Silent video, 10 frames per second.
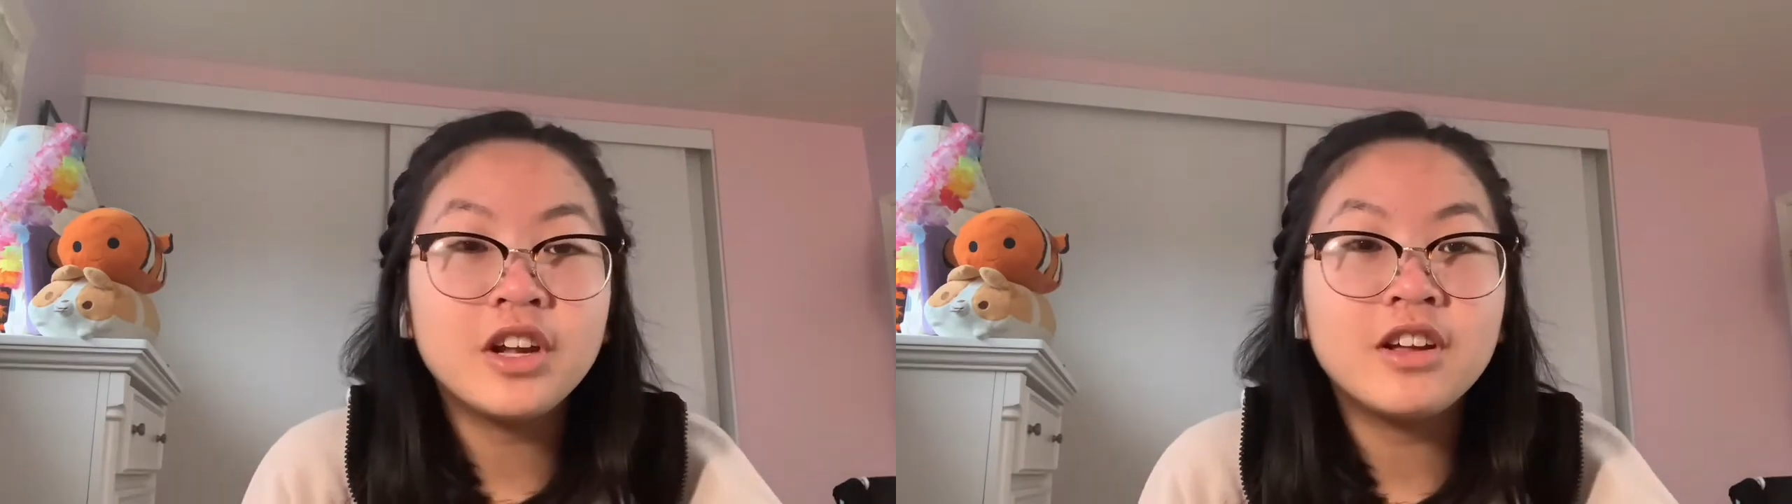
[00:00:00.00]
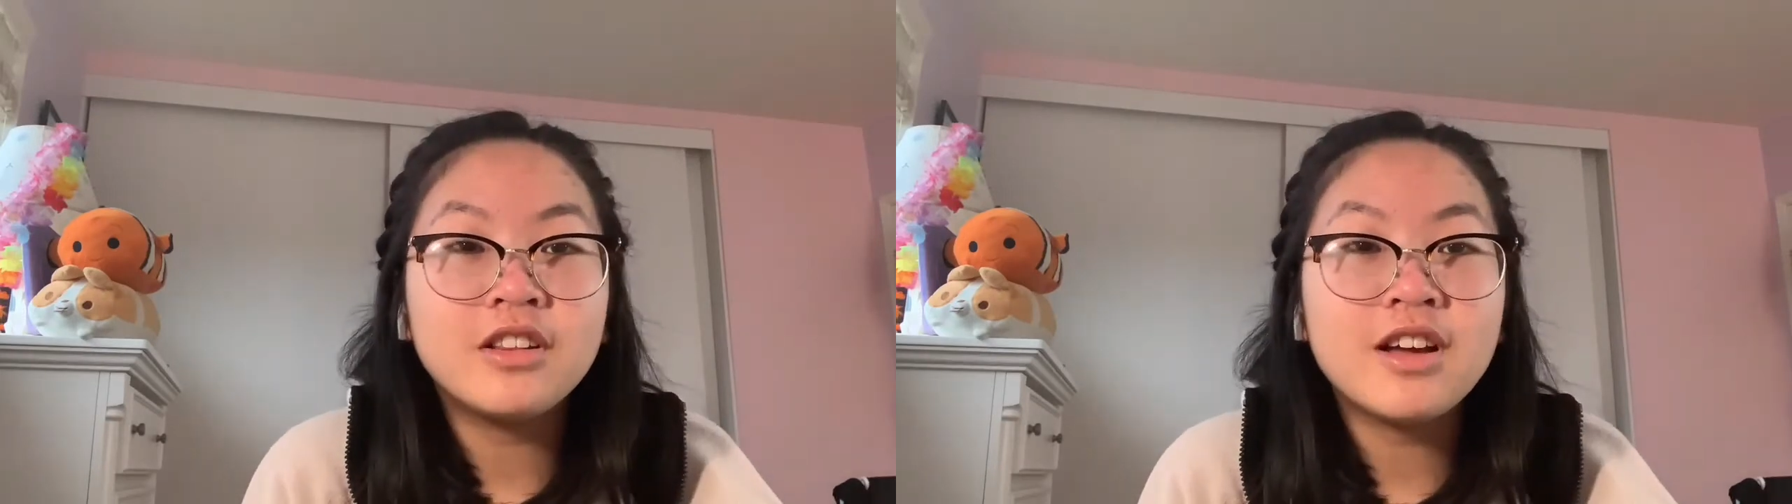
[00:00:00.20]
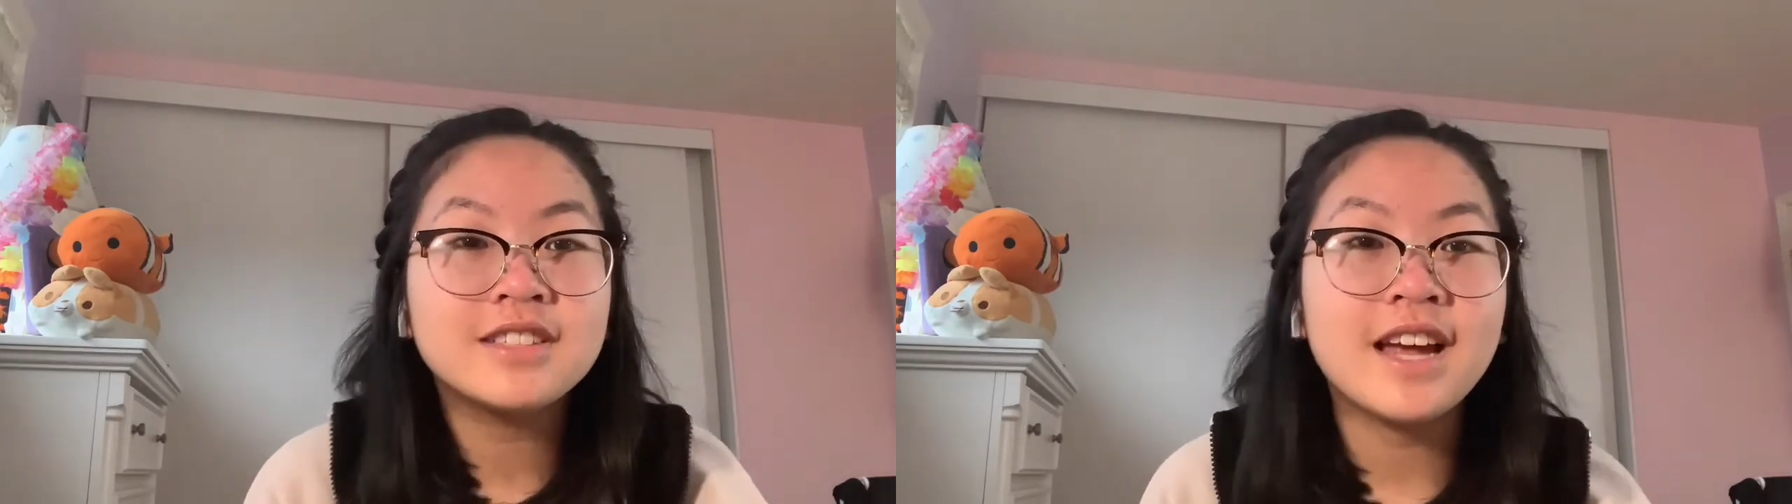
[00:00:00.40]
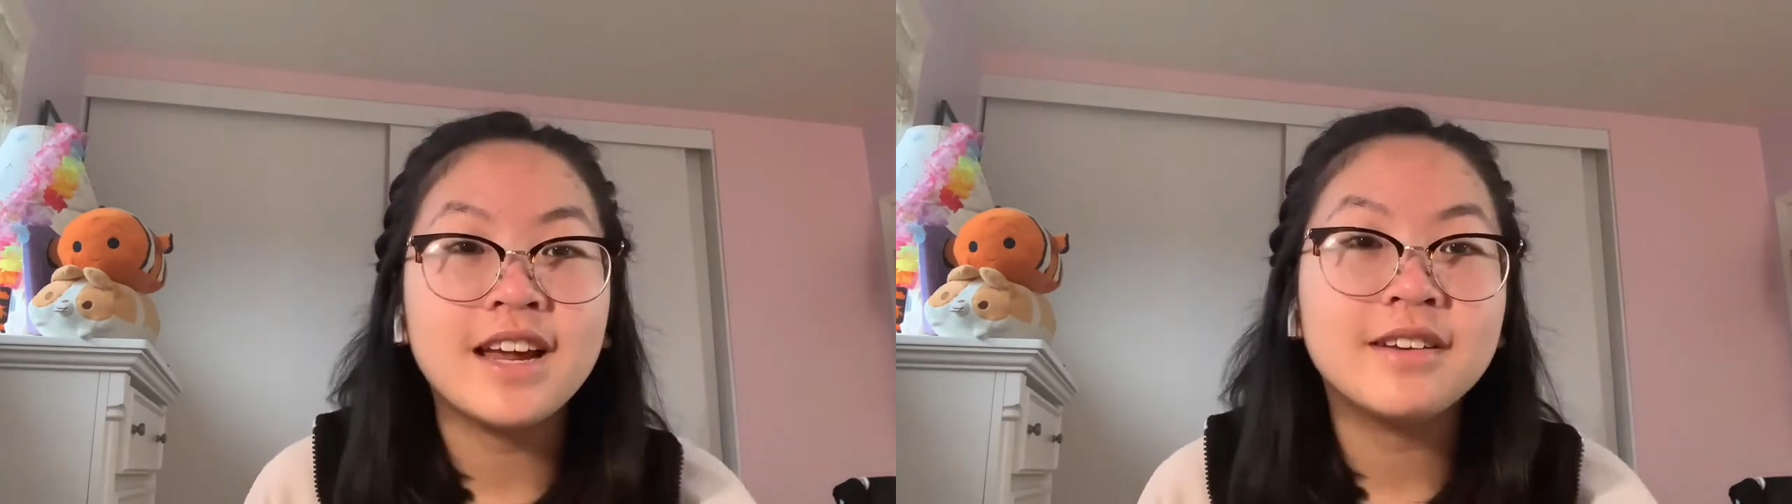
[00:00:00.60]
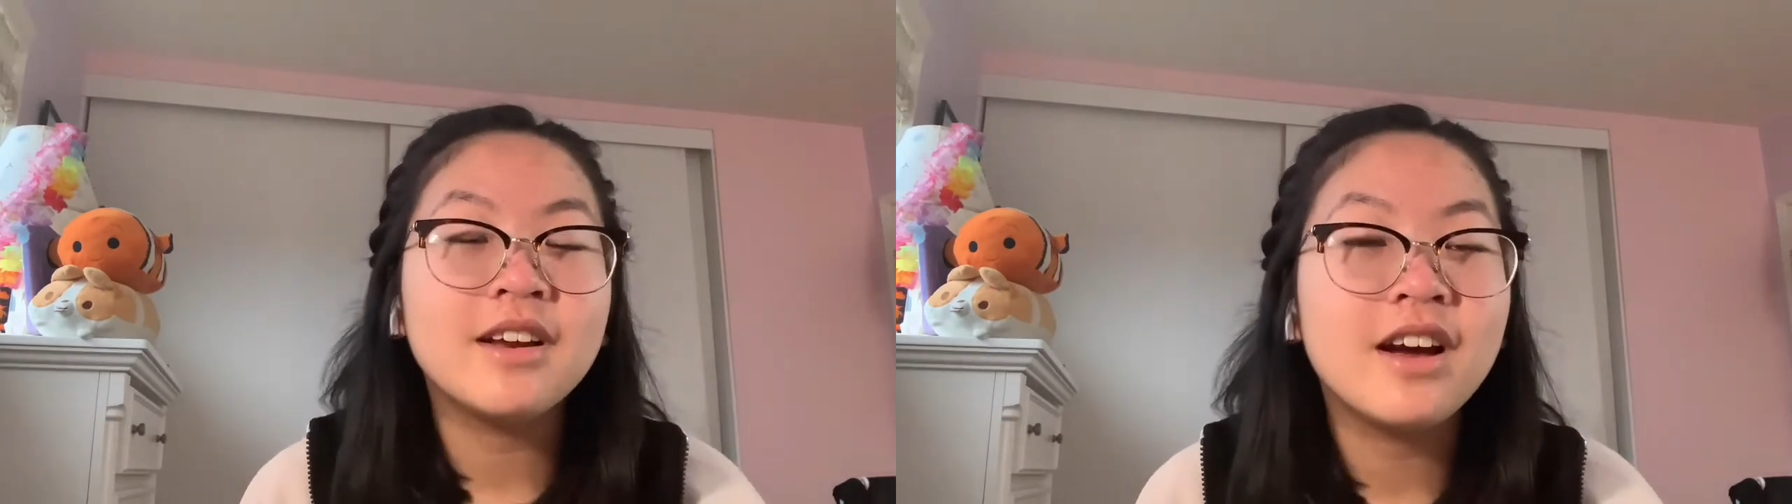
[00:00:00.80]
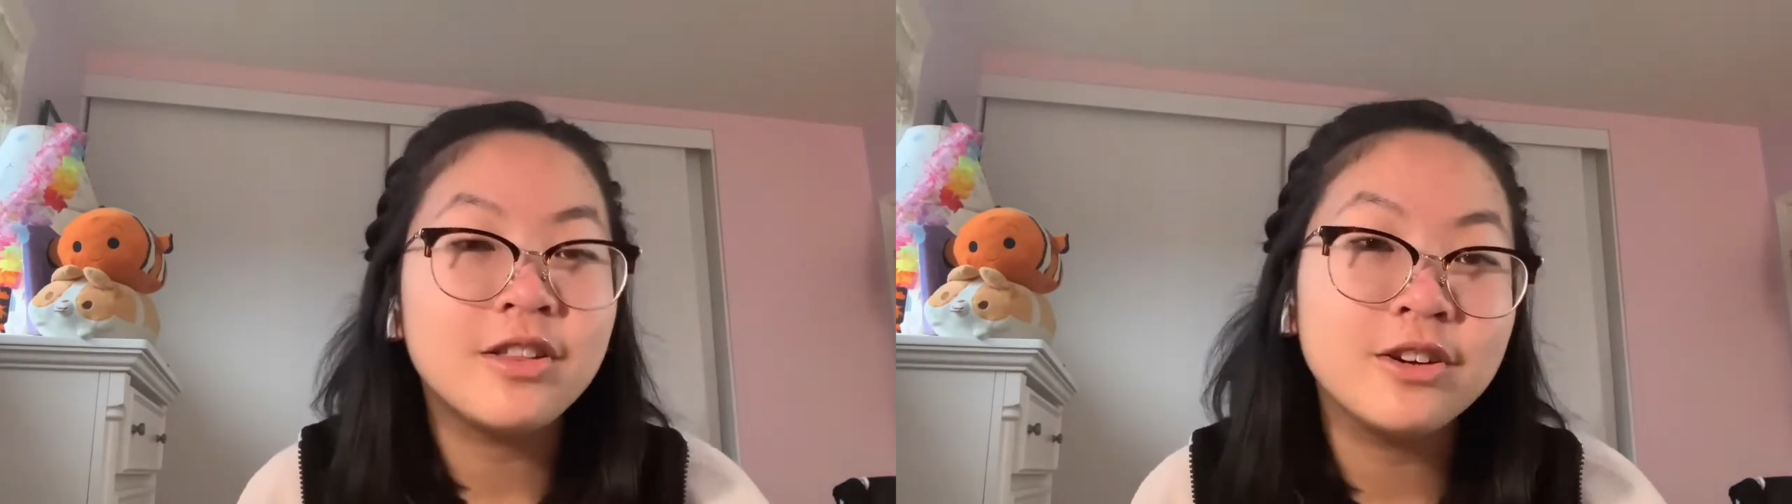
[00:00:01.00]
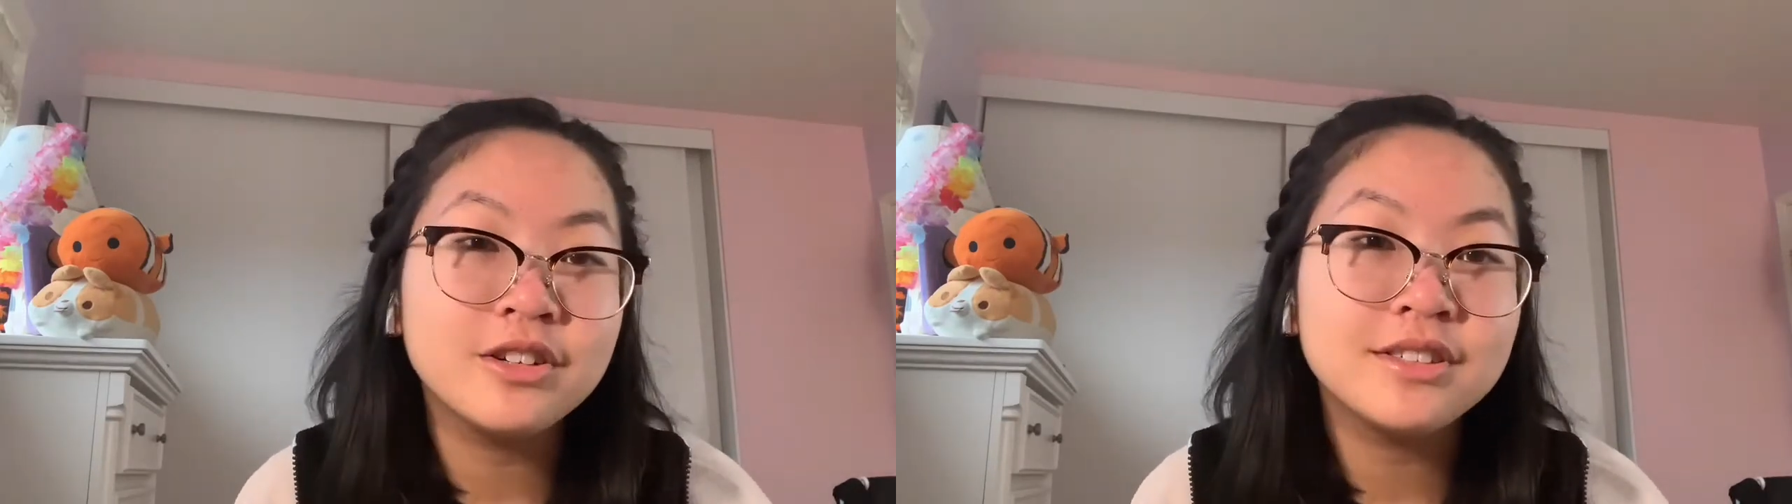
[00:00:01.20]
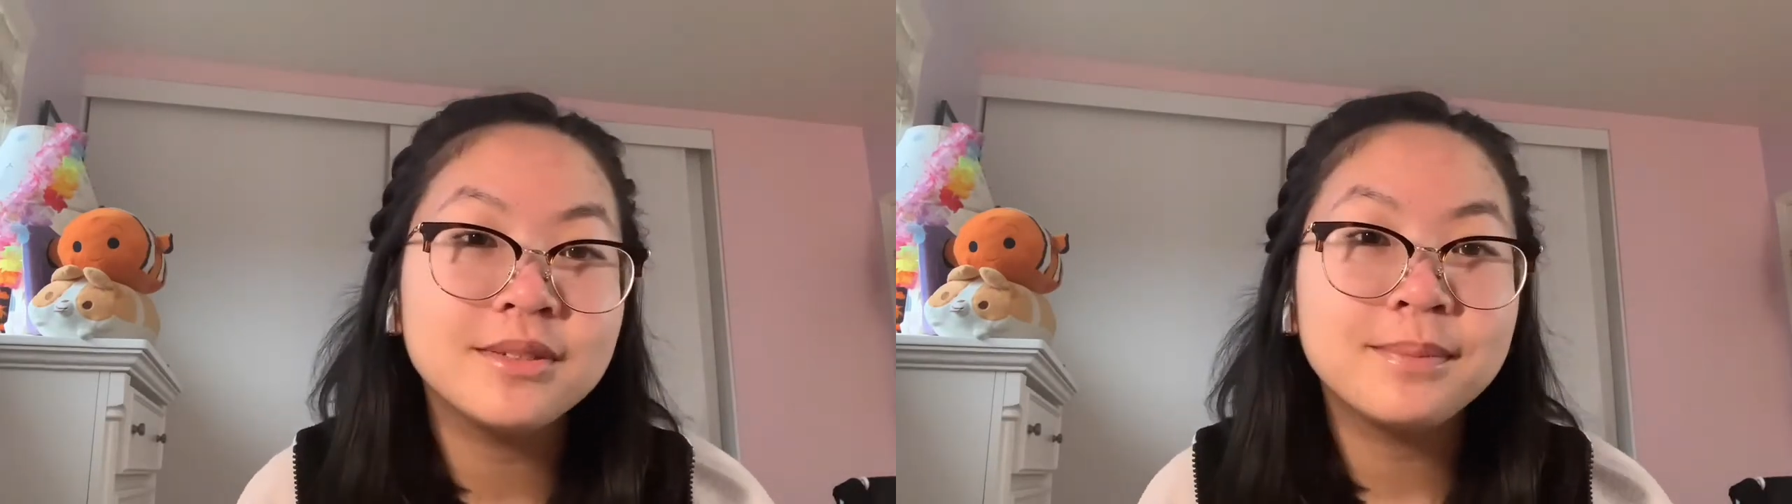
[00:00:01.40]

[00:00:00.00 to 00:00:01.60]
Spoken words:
alongside others.